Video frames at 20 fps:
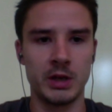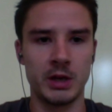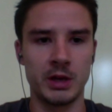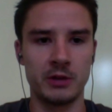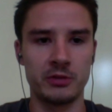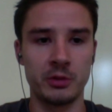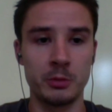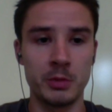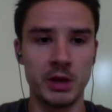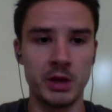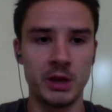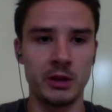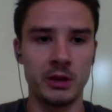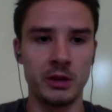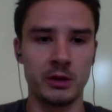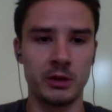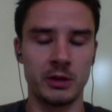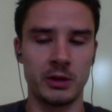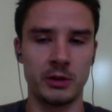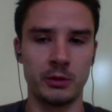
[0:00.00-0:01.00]
Uh, for
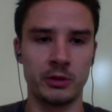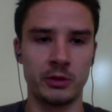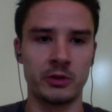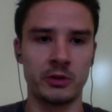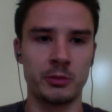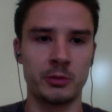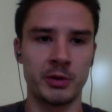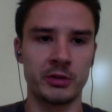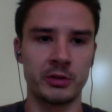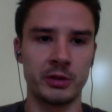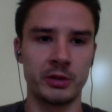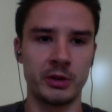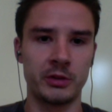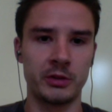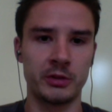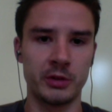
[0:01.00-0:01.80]
me, it was especially